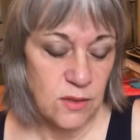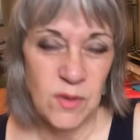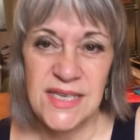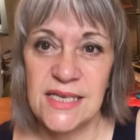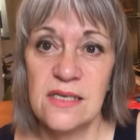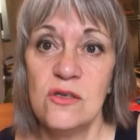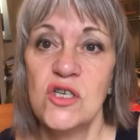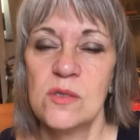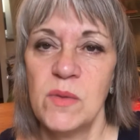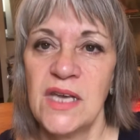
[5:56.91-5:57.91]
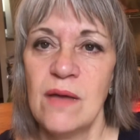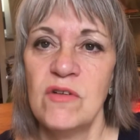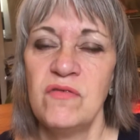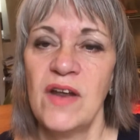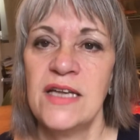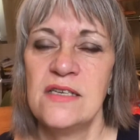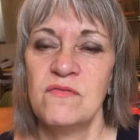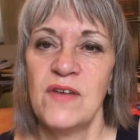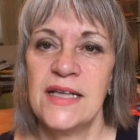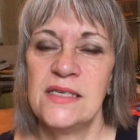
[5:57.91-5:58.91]
So it doesn't just become a flight of
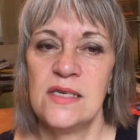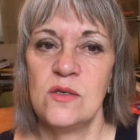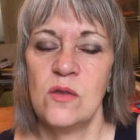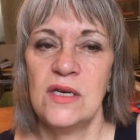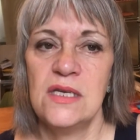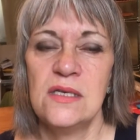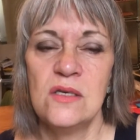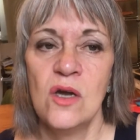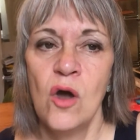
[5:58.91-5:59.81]
fancies it isn't